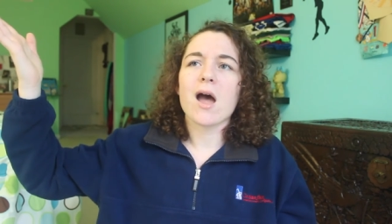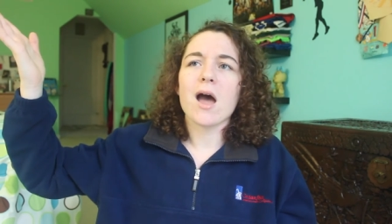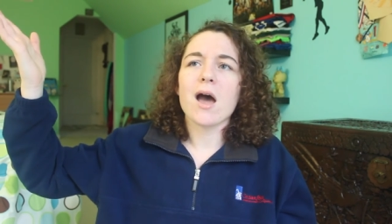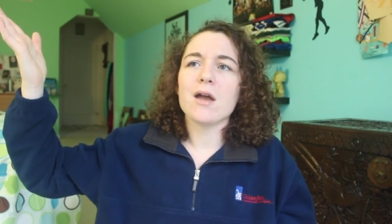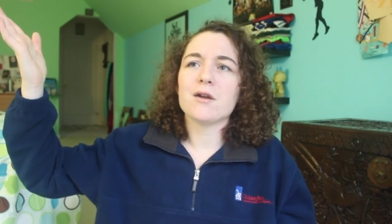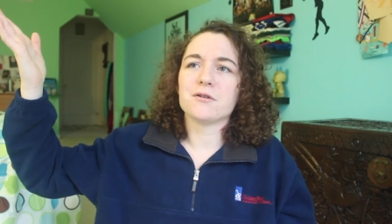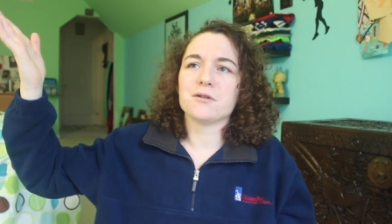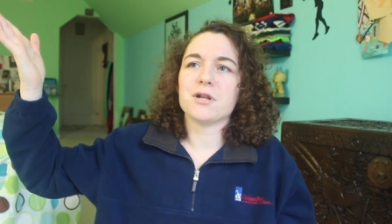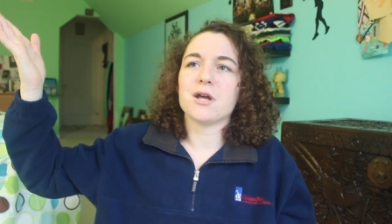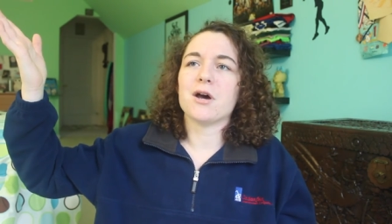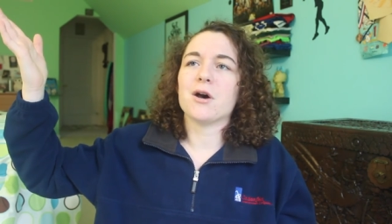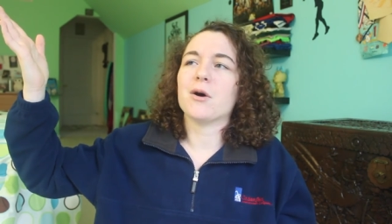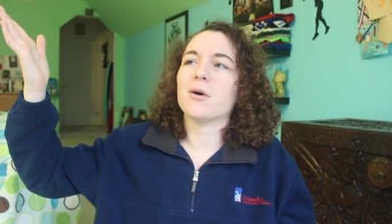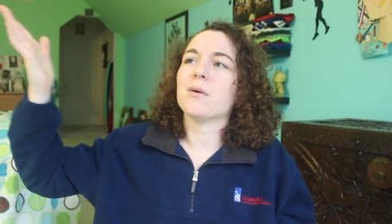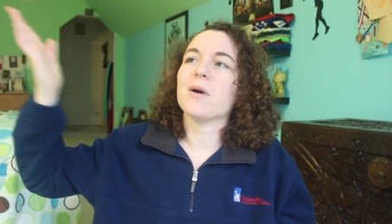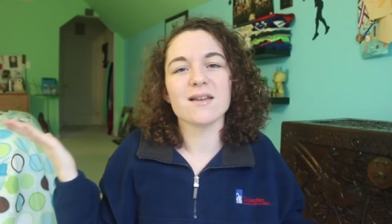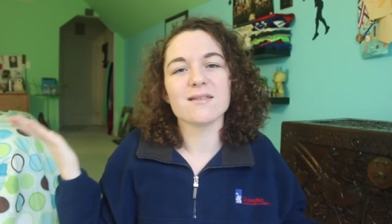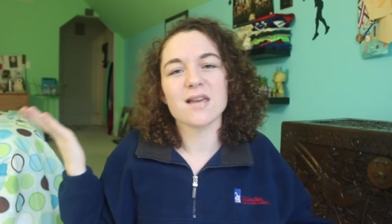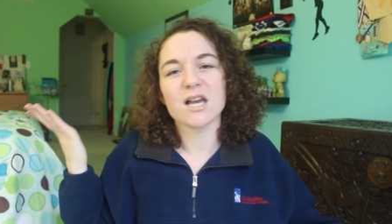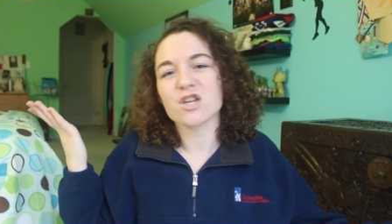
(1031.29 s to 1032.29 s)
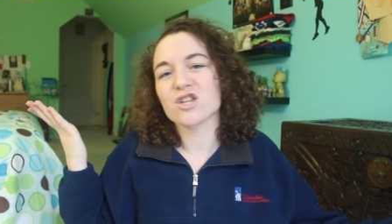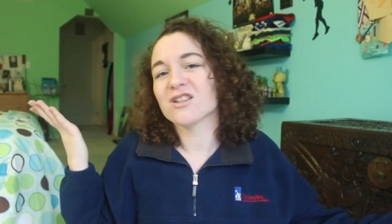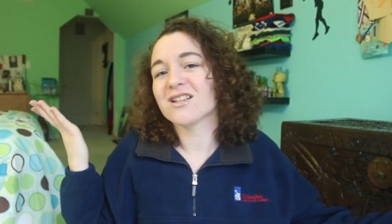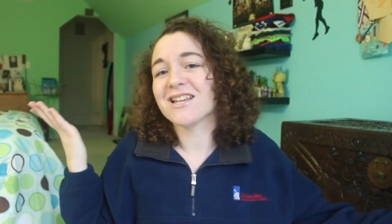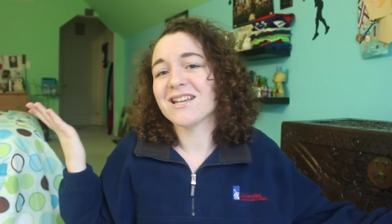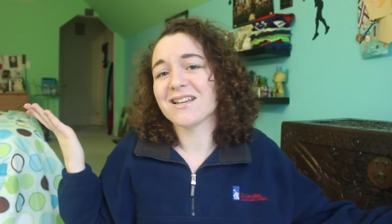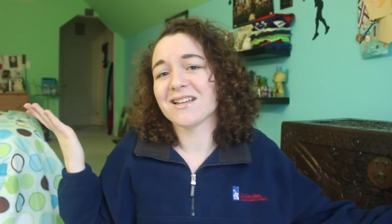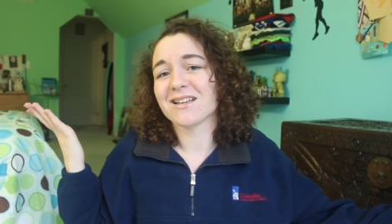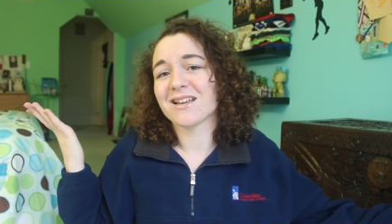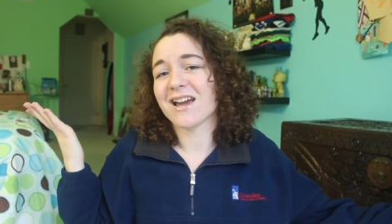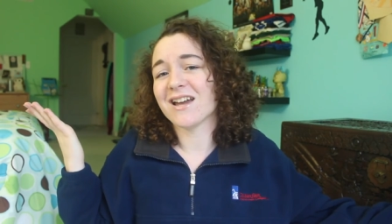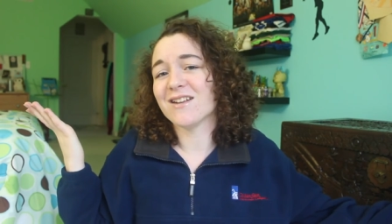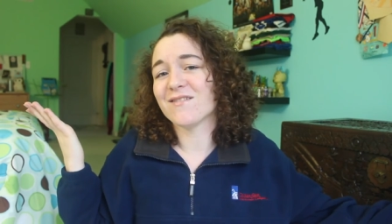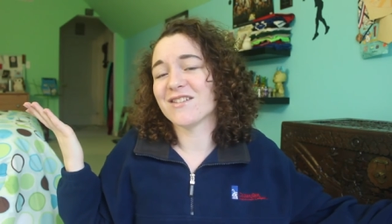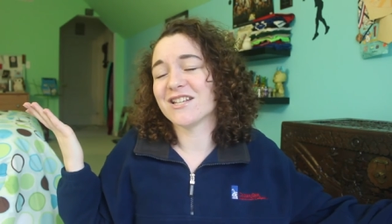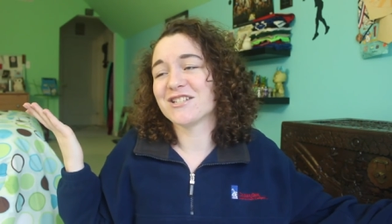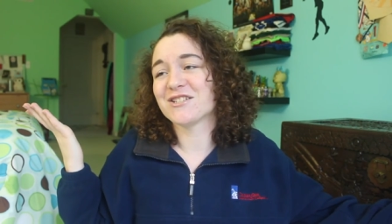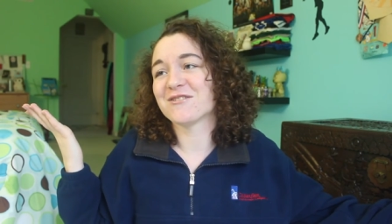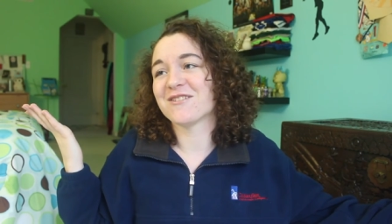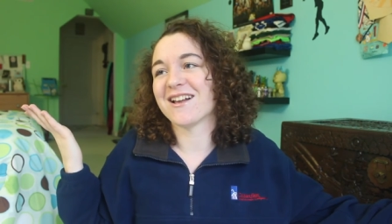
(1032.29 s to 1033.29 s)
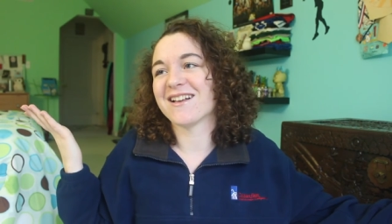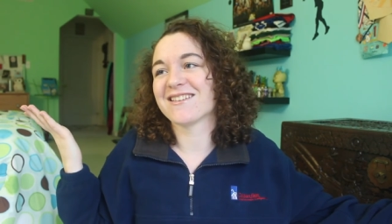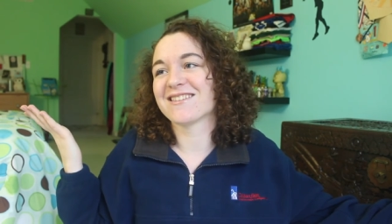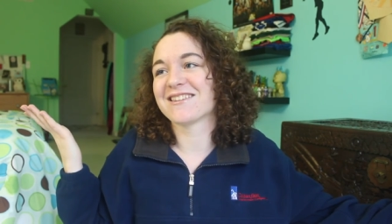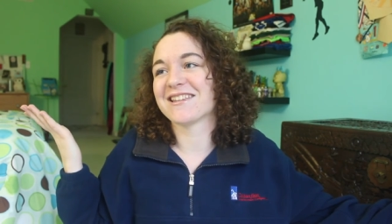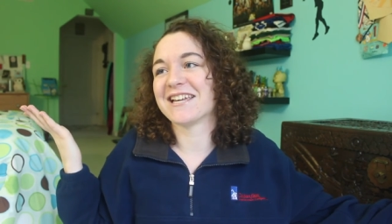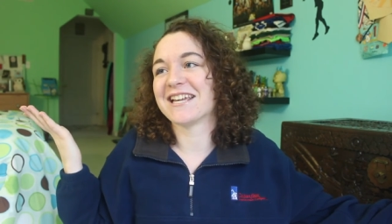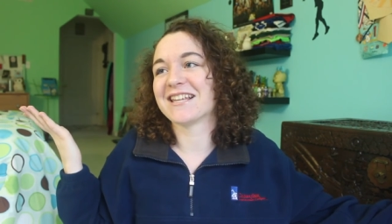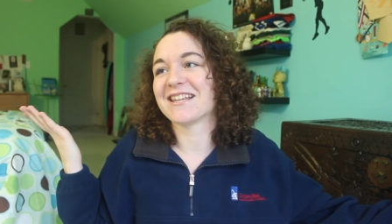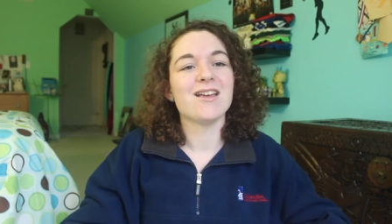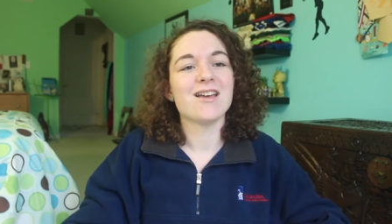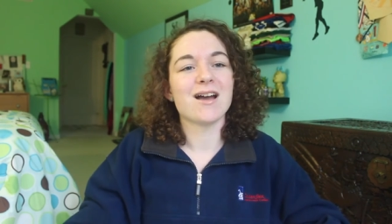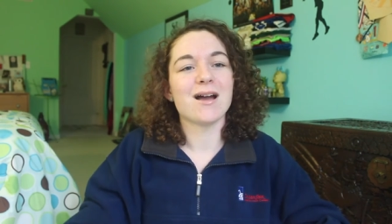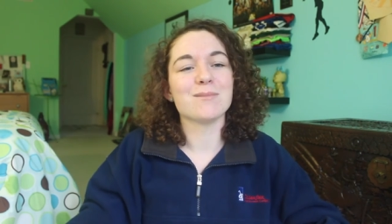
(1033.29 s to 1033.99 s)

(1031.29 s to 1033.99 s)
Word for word: I don't know. It's actually kind of interesting.